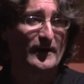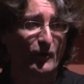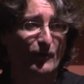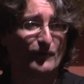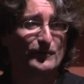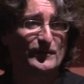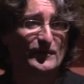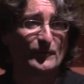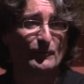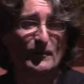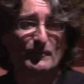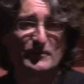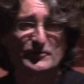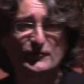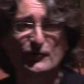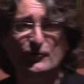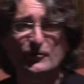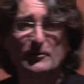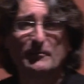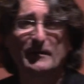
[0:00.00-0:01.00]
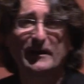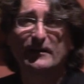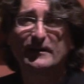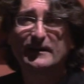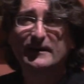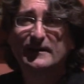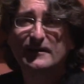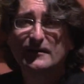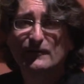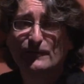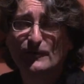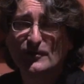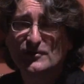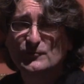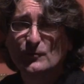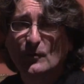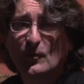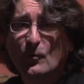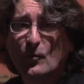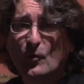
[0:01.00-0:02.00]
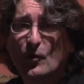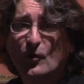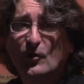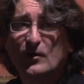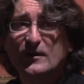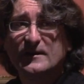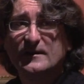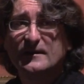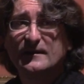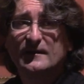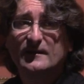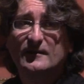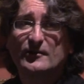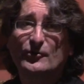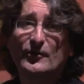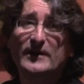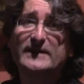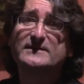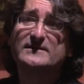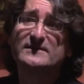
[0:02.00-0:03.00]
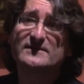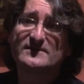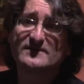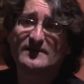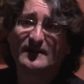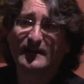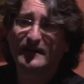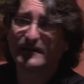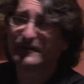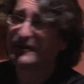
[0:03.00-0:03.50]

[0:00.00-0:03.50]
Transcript: often when we're talking about First World War craters uh,